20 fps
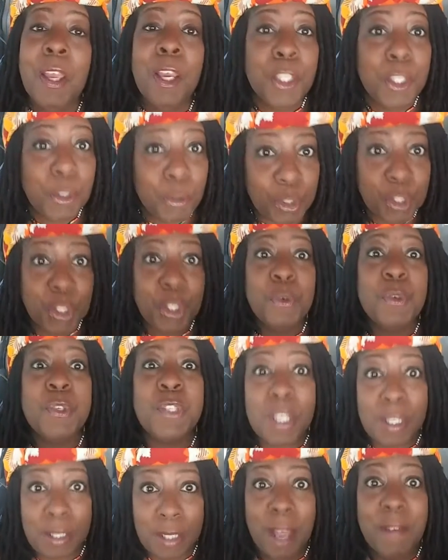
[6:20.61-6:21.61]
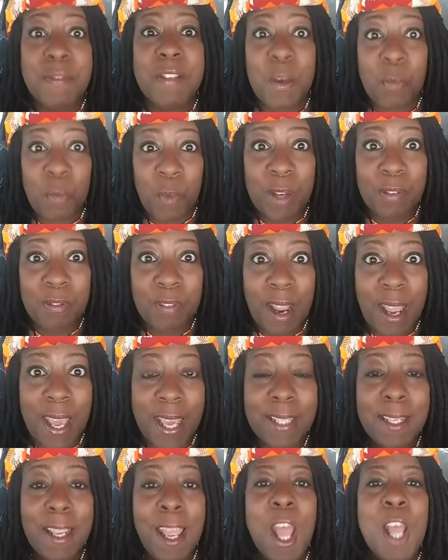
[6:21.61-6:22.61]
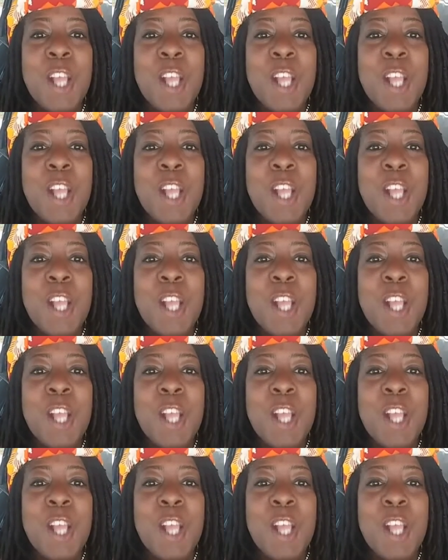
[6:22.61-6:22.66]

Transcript: You choose to love someone, right?